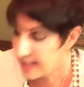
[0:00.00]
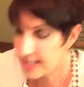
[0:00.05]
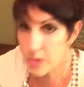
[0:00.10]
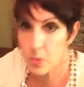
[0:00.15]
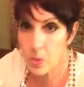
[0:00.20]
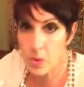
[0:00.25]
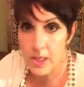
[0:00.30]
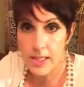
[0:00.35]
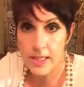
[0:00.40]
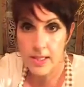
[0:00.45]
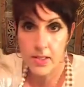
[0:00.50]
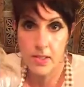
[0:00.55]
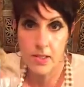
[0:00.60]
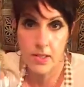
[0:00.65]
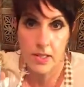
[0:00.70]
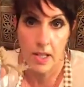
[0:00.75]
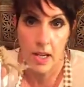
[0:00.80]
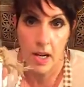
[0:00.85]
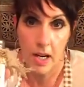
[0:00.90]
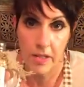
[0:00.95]
these
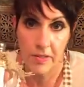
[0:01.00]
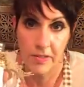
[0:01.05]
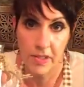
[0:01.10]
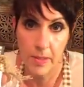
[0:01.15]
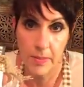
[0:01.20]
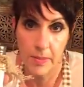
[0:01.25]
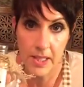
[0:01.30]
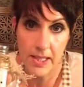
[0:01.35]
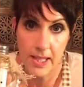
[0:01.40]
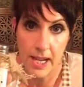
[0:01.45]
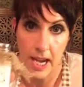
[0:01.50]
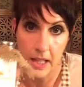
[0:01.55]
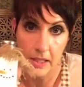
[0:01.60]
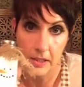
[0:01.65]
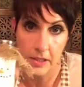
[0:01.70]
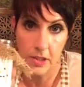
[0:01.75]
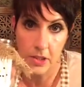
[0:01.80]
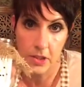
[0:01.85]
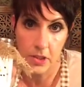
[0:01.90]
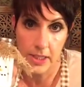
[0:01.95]
ones are from the
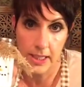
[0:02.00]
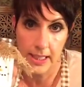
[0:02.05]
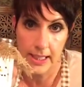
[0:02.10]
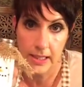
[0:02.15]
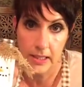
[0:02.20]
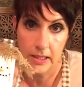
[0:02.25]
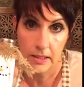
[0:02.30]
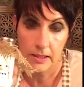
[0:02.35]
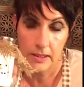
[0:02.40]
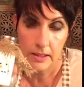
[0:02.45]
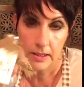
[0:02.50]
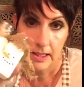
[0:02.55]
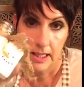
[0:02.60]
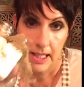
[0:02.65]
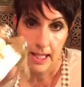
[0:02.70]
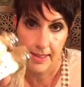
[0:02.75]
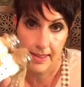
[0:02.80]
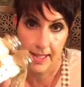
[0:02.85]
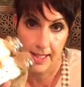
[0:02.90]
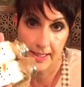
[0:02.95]
Dollar Tree.
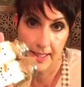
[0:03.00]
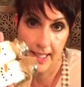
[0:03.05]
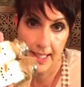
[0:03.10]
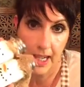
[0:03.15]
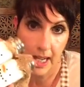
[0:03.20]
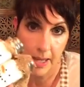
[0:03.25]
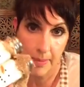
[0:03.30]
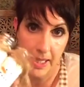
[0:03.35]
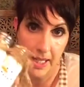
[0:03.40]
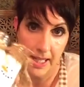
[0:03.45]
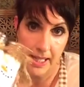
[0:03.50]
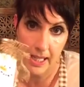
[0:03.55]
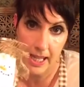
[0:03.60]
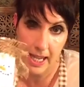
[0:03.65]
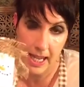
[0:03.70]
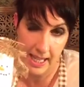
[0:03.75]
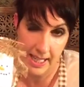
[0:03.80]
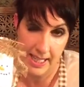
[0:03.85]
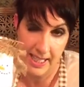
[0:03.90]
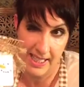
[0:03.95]
I think they come
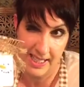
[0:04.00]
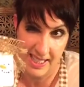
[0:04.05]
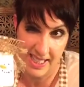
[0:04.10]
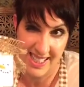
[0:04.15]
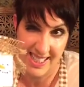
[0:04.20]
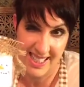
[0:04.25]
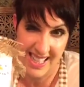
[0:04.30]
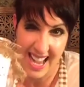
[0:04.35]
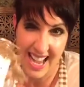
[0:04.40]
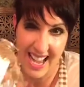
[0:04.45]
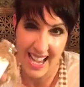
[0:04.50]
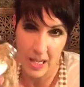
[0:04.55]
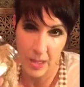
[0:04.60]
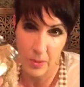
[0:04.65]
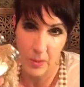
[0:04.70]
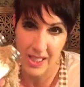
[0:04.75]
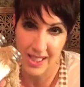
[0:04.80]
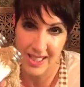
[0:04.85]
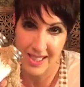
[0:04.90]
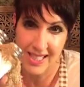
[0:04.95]
in in a set,
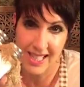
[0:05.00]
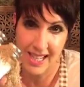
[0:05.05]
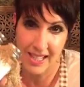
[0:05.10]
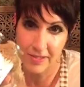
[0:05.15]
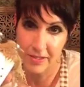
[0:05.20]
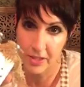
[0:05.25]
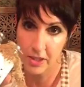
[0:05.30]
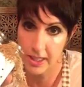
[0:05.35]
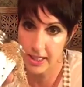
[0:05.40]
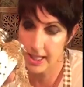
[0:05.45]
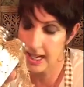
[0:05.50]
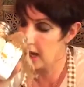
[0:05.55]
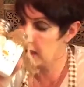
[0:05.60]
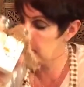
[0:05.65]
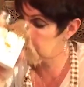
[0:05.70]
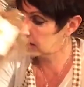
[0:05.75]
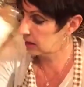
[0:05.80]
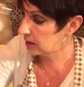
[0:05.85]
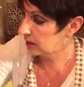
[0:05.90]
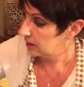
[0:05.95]
I want to say, for a
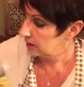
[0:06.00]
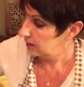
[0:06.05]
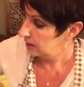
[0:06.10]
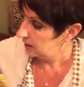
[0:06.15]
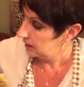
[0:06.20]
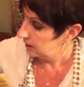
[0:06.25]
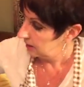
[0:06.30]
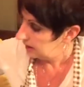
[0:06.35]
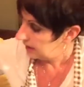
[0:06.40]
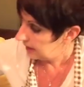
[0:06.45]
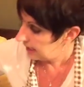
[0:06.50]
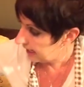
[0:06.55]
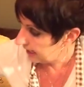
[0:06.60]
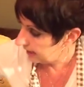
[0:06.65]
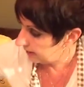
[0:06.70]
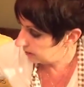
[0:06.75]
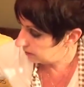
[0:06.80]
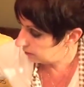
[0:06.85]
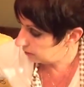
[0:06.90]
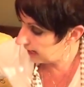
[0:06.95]
dollar.
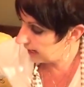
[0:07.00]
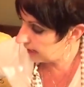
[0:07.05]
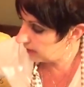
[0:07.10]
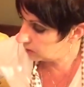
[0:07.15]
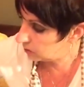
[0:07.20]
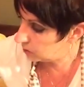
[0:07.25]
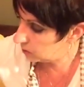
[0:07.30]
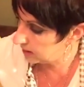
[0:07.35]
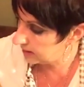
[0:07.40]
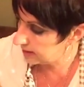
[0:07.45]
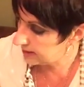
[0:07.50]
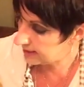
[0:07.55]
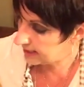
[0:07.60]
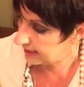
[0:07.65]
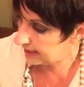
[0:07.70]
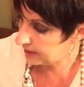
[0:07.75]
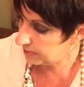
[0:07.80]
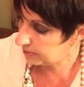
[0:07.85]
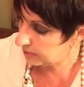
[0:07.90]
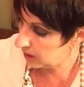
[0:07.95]
And the round ones
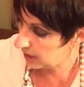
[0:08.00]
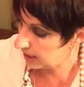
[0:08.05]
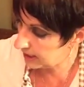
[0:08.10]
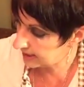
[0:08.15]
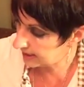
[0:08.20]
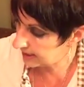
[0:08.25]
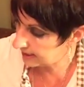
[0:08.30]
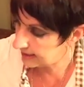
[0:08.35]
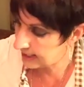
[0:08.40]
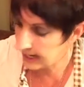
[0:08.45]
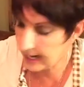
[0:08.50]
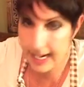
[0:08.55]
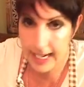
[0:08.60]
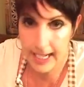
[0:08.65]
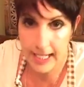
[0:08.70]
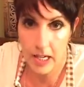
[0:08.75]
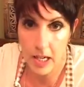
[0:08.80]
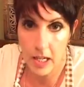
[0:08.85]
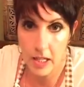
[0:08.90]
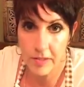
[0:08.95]
that I bought
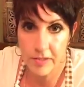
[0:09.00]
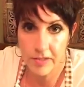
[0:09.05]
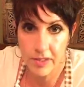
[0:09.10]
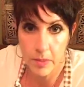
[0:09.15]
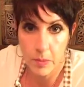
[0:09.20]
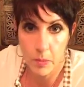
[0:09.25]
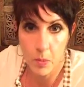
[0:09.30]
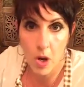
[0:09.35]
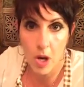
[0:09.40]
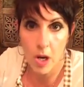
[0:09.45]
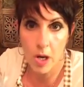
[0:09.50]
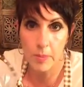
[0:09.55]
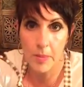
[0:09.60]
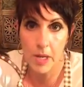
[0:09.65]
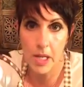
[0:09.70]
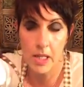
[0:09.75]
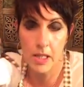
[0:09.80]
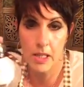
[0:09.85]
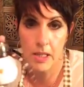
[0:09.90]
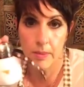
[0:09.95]
today are from
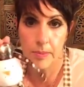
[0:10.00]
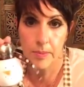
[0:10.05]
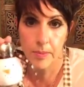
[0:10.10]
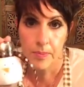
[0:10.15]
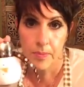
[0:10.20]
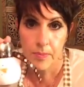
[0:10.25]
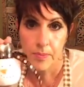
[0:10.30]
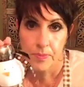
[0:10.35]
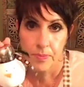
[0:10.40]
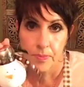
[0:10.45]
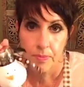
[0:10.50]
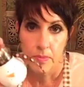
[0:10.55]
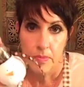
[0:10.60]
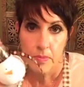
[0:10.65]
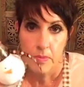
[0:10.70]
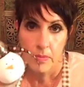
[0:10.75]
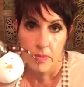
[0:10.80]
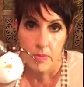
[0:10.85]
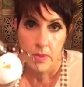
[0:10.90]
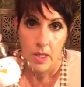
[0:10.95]
Walmart.
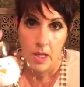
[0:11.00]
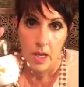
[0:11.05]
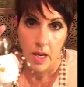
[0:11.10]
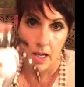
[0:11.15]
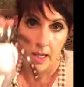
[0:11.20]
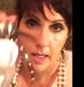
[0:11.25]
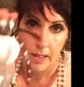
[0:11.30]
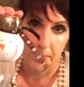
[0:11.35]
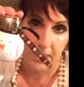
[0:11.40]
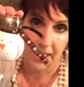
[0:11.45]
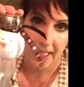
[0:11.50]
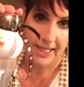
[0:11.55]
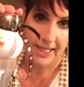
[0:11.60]
Um,